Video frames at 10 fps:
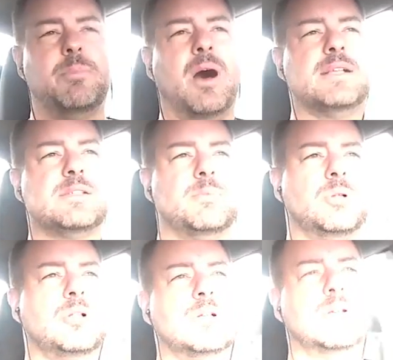as
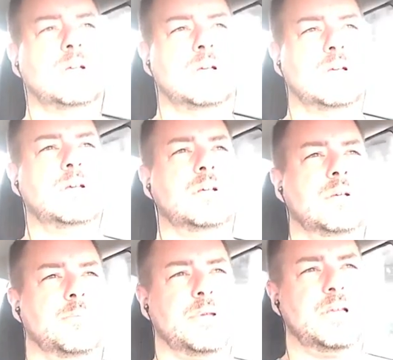possible,
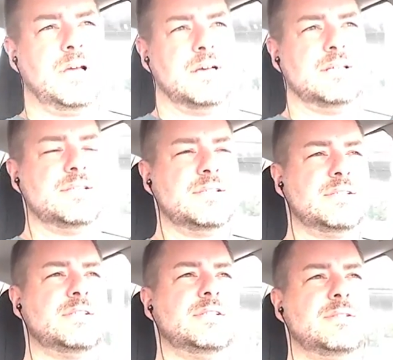
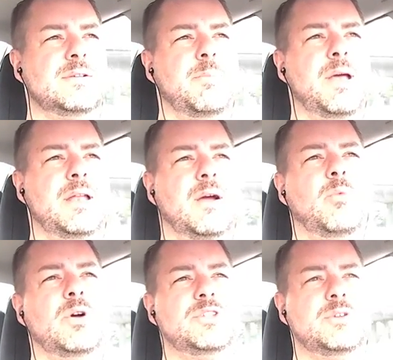because depending
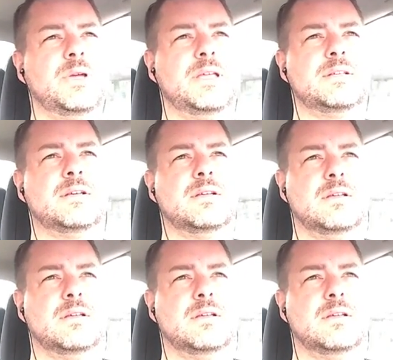on what you eat,